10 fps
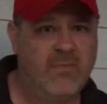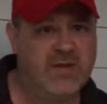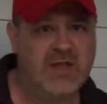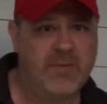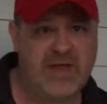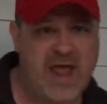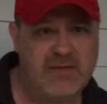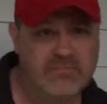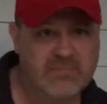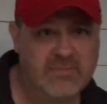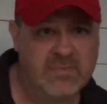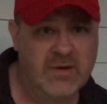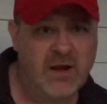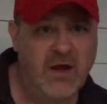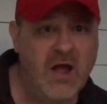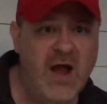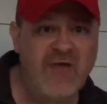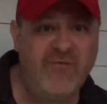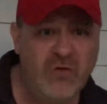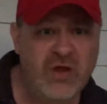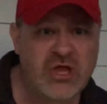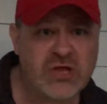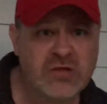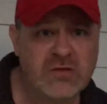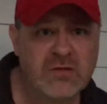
What's up with that? Are y'all that foolish?